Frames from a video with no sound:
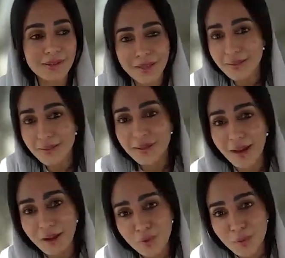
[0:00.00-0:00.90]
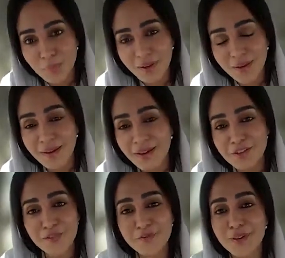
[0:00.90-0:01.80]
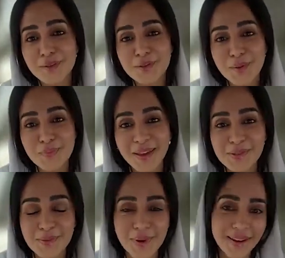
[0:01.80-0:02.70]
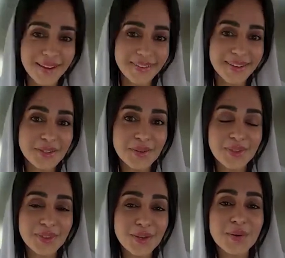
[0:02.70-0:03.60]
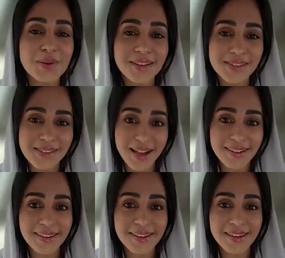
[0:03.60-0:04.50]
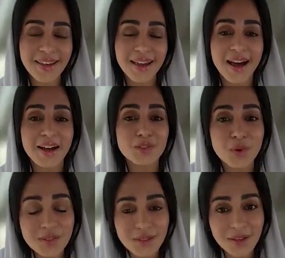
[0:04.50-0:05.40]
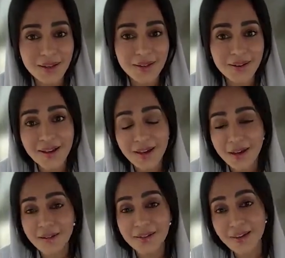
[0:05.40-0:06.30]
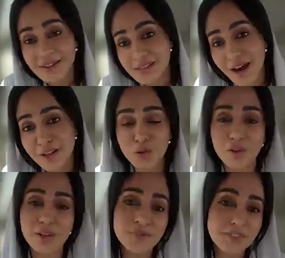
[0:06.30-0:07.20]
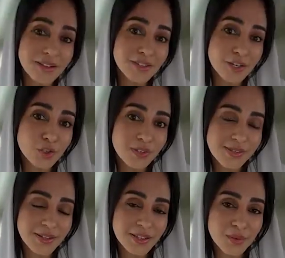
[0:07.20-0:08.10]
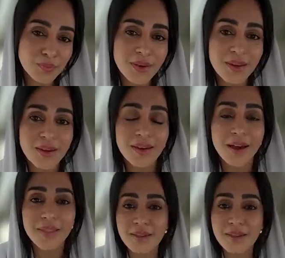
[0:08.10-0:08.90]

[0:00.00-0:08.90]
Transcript: And suddenly I will be shifting to a place where I need to know exactly at what right side or left side I should sleep.